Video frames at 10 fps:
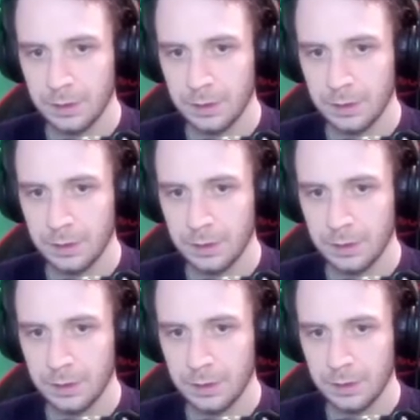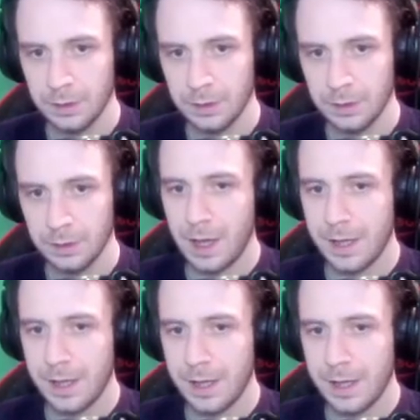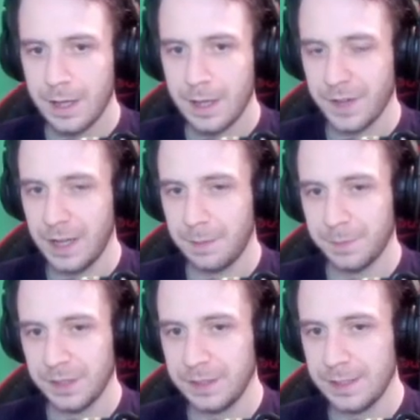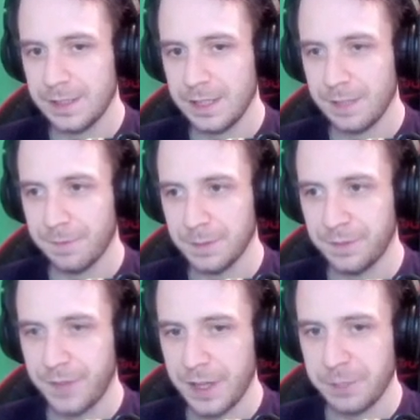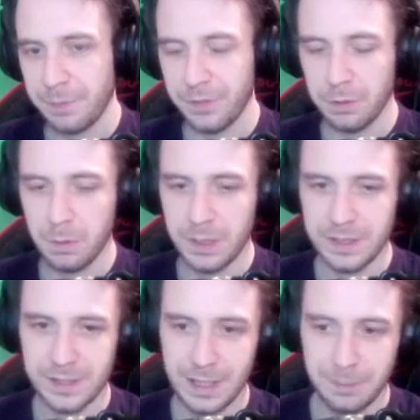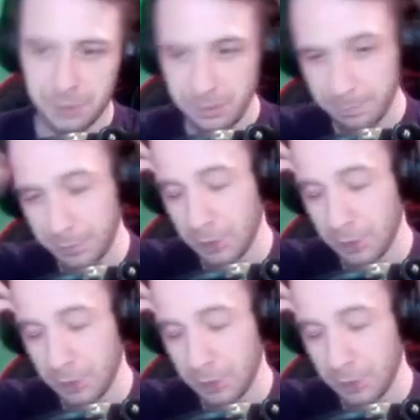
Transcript: That's kind of why I farmed the DT from the fetish before we went into that room, but I